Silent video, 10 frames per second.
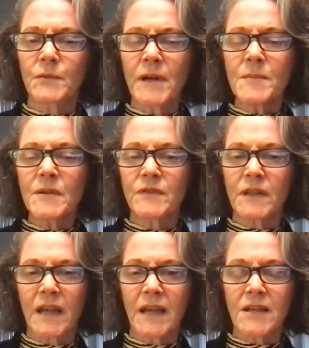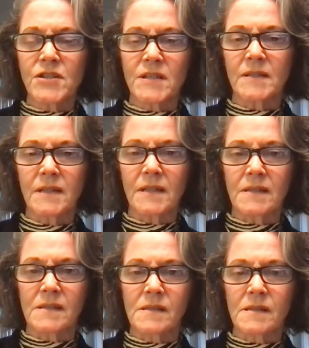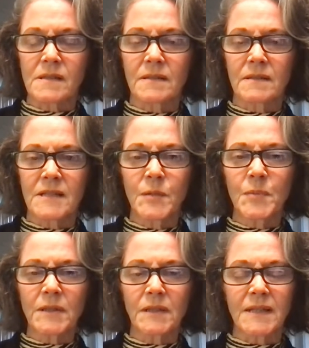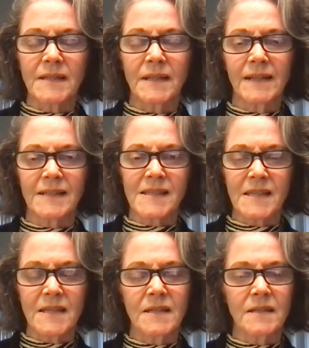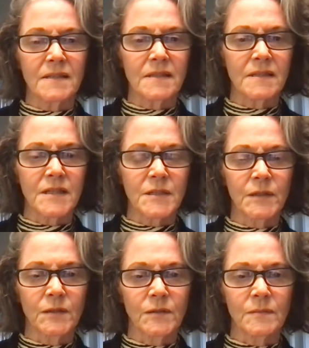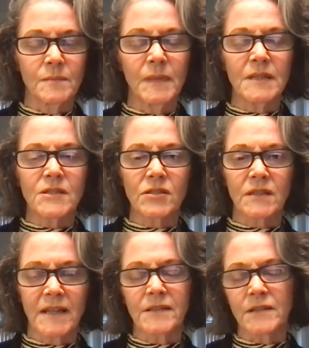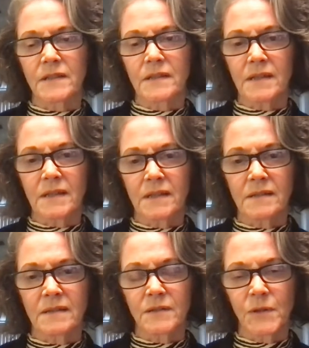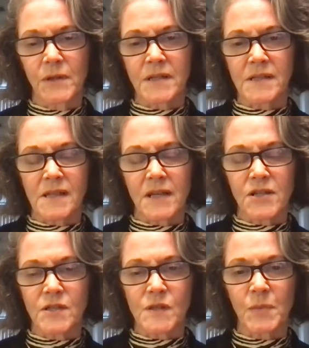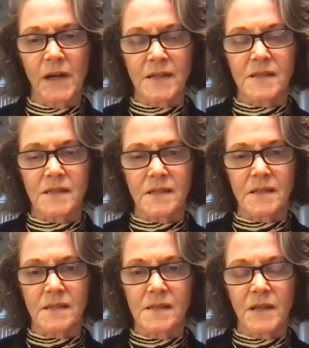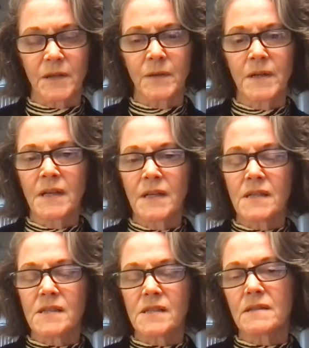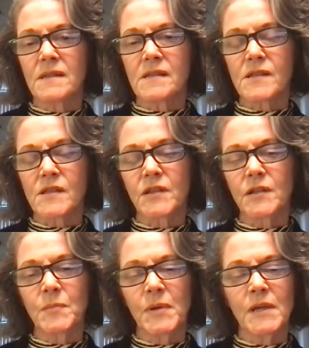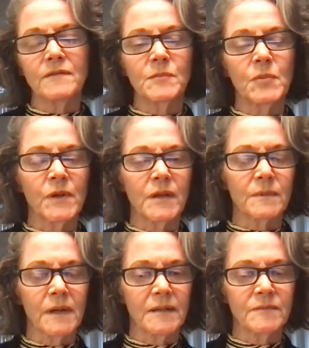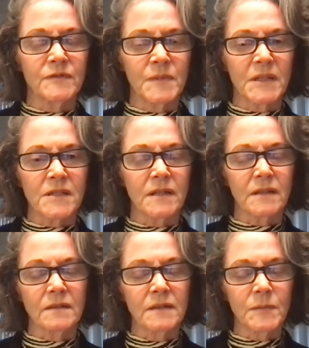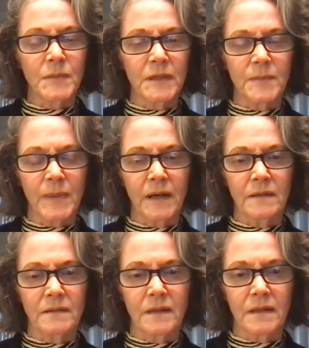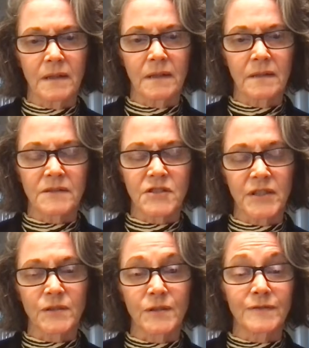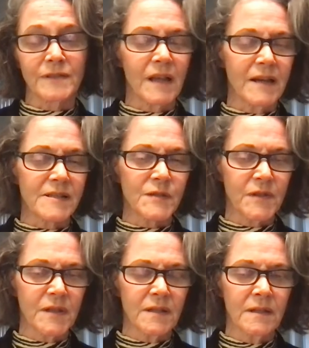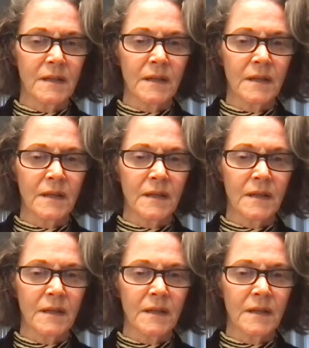ramification is typically not seen until much later in the organization's processes. So this is a good pivot point, Rob, for me to talk a little bit about our general philosophy